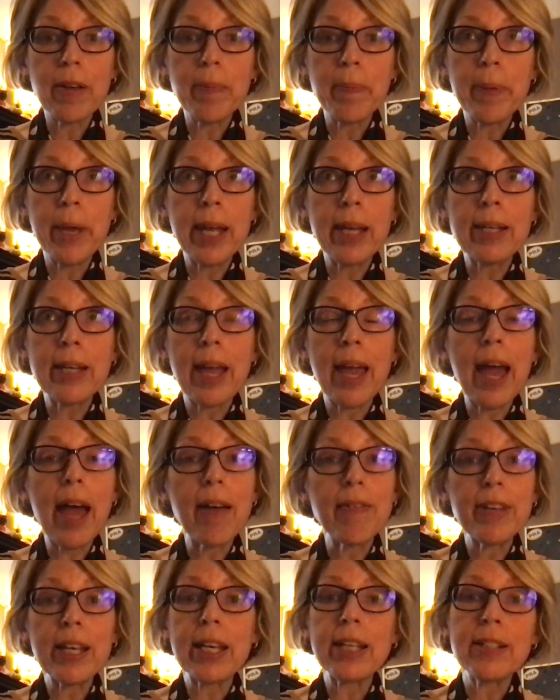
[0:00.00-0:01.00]
been
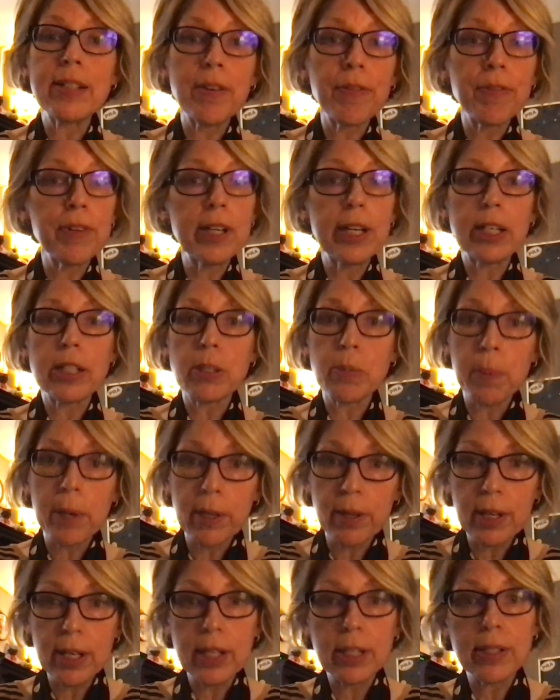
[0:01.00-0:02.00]
having different
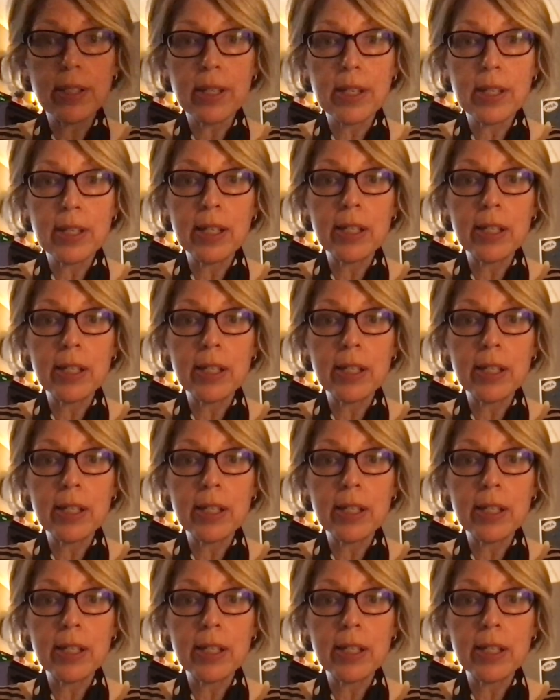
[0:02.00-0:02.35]
experiences